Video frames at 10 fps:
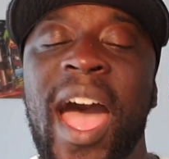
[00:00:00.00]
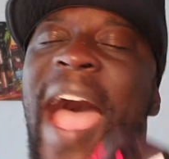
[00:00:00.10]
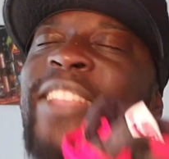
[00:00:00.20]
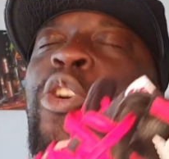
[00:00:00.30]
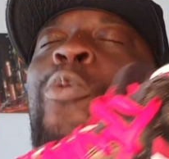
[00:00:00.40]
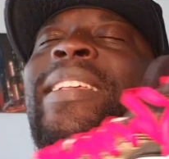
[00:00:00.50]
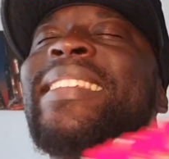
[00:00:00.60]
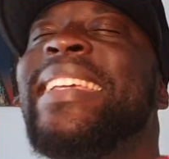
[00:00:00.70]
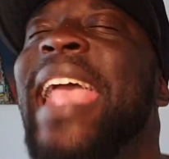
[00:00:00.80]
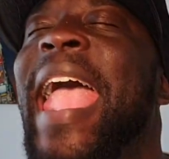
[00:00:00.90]
I don't want to
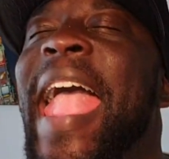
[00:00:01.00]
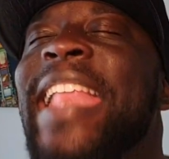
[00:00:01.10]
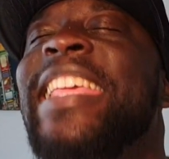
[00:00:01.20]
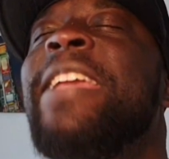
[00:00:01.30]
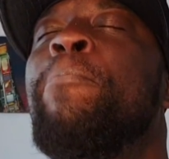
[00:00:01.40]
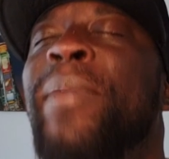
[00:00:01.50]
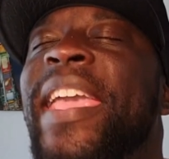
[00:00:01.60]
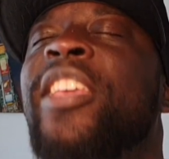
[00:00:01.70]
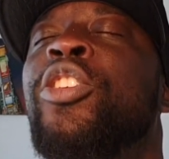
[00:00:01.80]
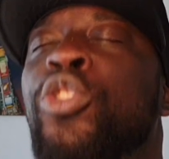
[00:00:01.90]
see any
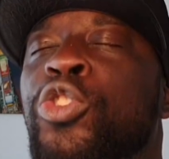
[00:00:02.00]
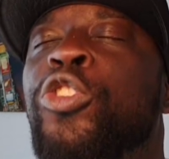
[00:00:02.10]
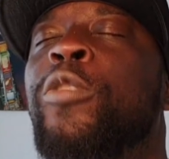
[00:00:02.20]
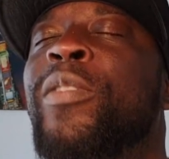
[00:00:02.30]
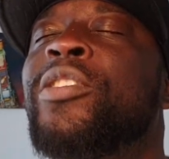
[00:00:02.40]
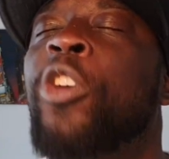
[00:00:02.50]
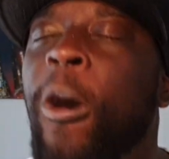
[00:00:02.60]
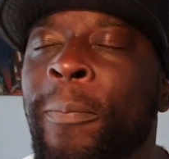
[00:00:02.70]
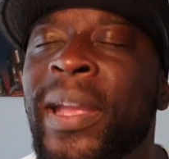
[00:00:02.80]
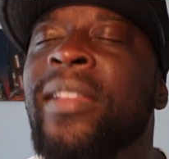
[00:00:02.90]
big YouTubers
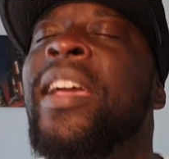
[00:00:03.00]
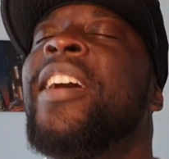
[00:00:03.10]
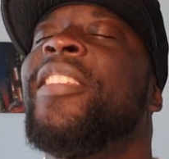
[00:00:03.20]
copying